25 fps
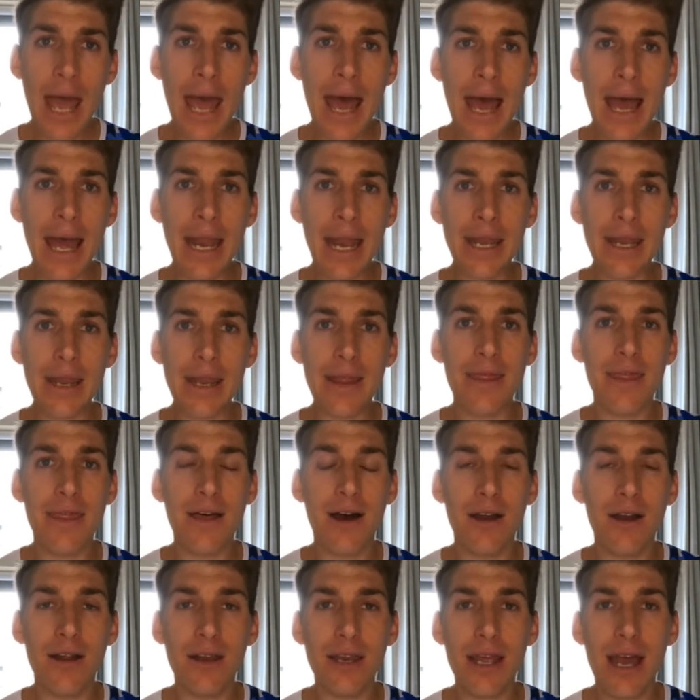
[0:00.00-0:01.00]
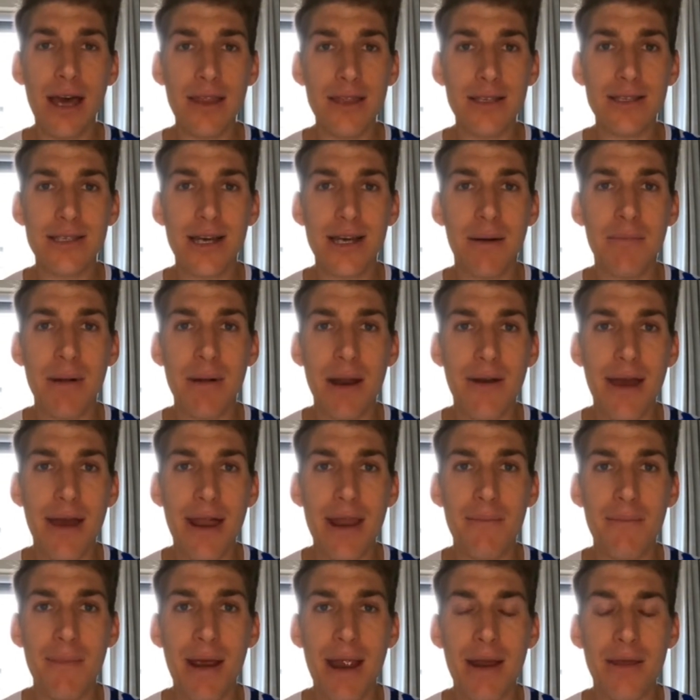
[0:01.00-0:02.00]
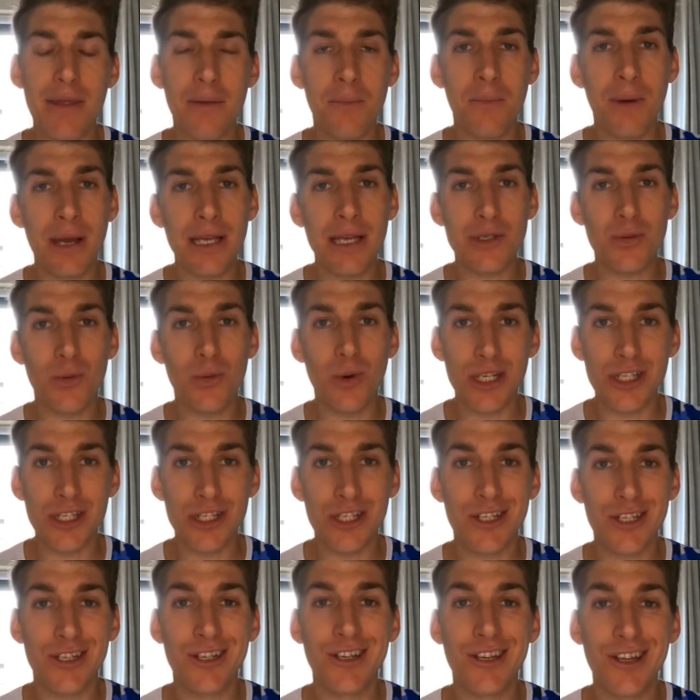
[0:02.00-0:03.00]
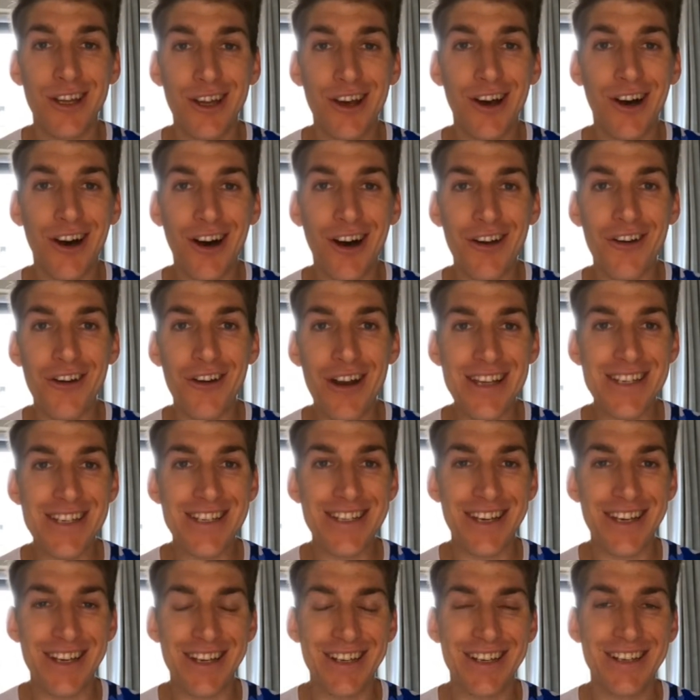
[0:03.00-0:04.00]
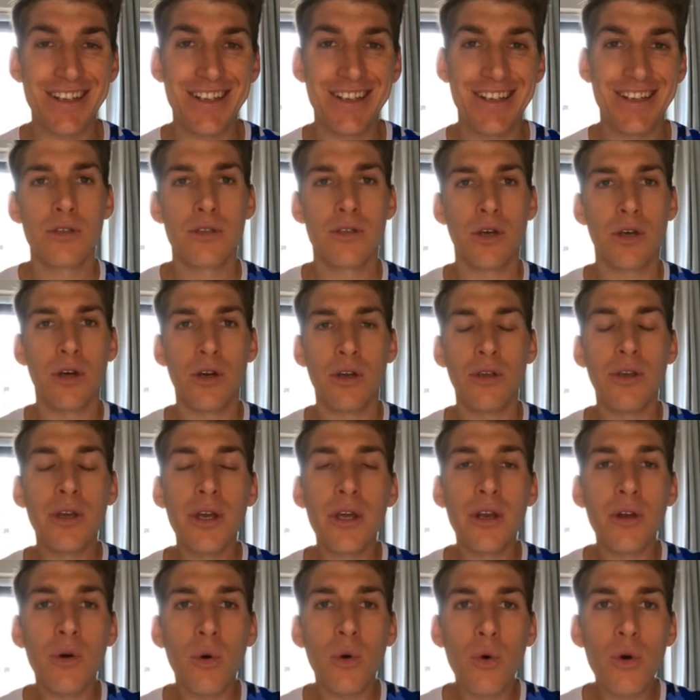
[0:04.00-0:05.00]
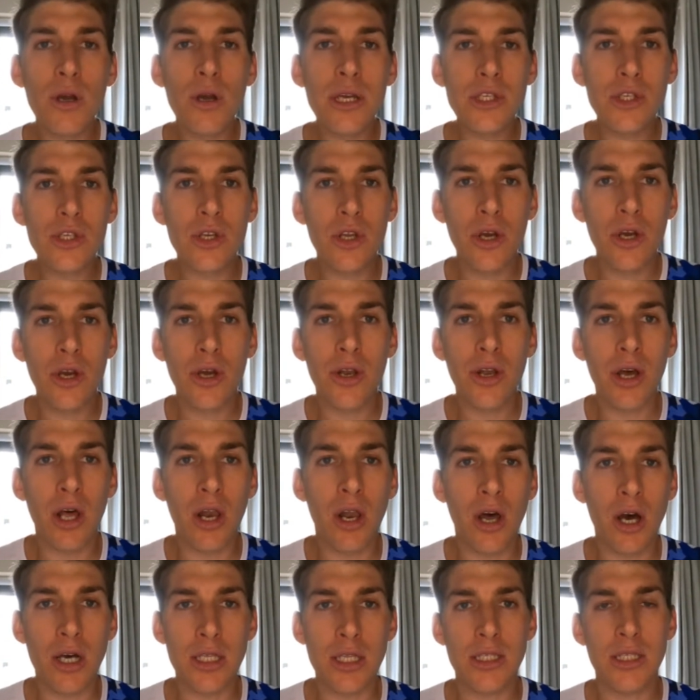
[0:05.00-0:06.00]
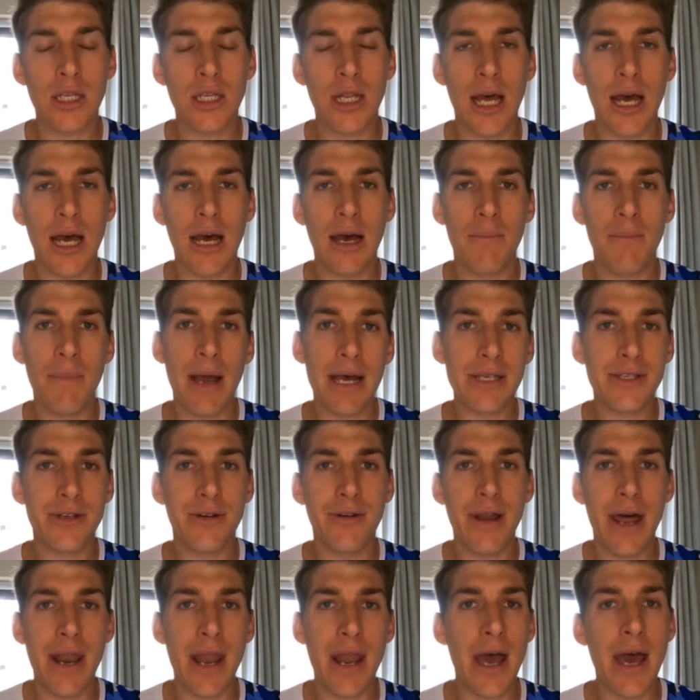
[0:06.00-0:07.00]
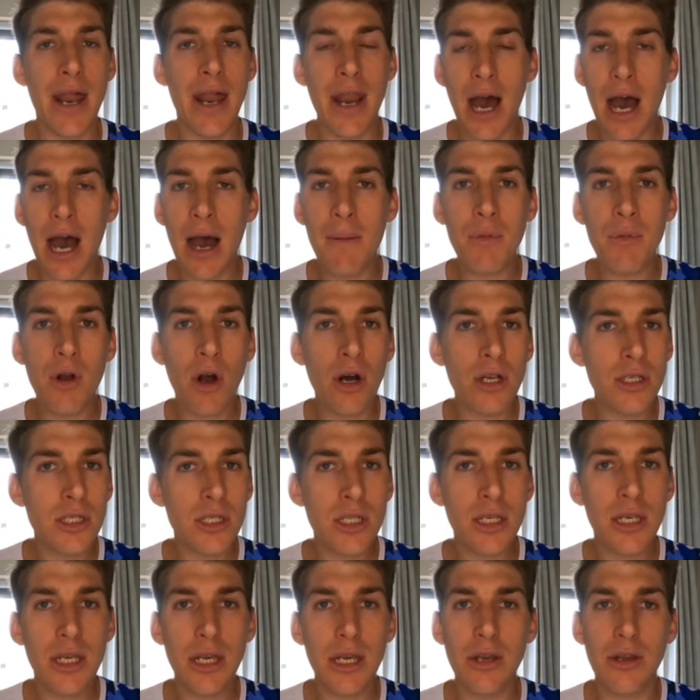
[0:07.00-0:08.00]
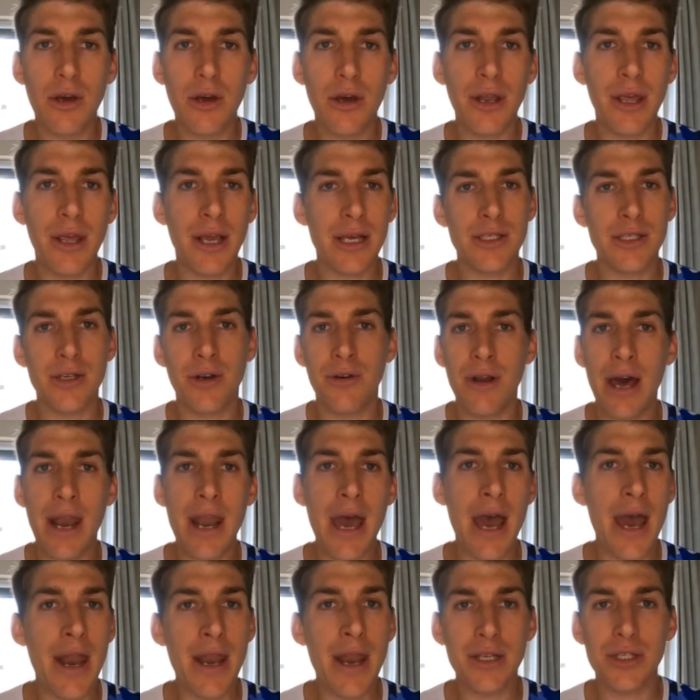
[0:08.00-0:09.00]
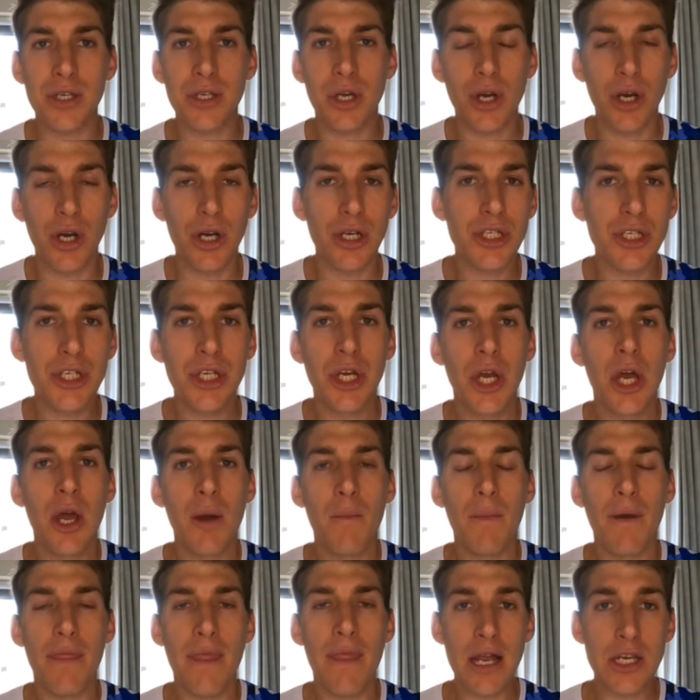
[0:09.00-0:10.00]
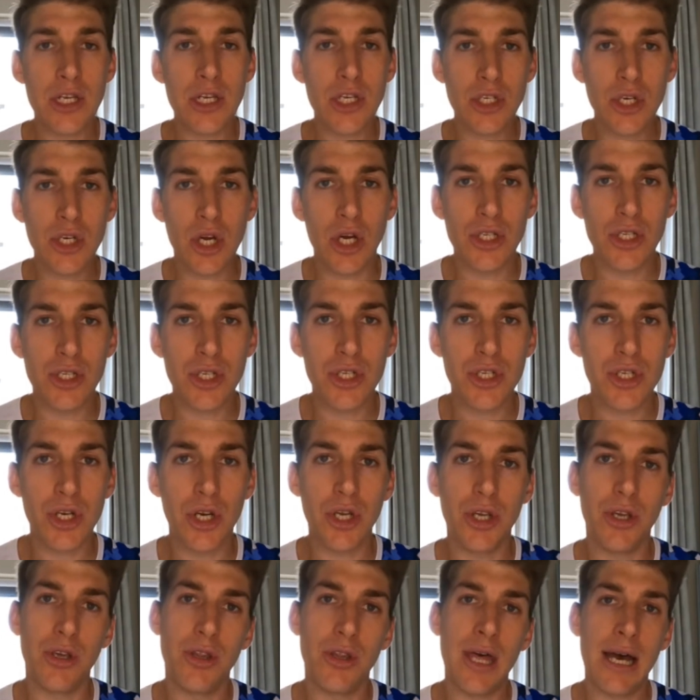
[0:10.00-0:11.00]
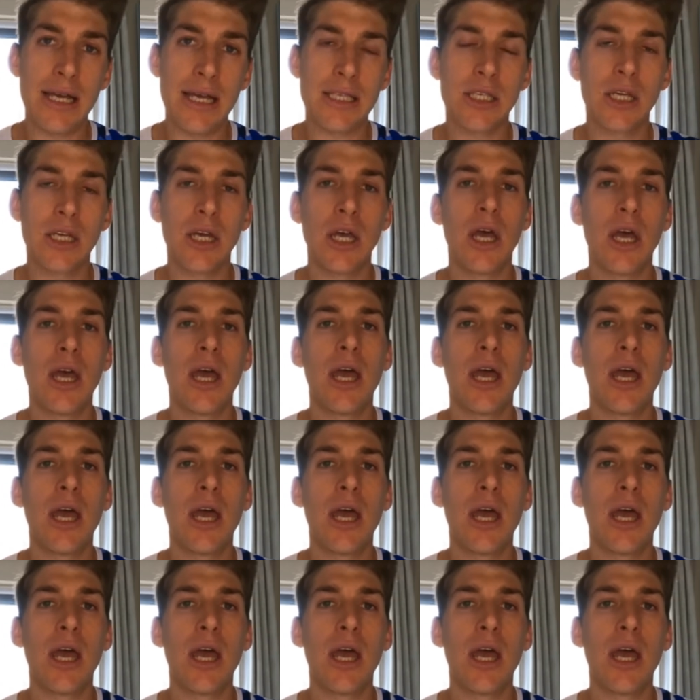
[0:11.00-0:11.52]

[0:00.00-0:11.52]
and the only other time I ran at marathon pace was on race day. So you can always learn a lot as a runner, and I'm constantly learning as a runner and as a coach. But that just goes to show you that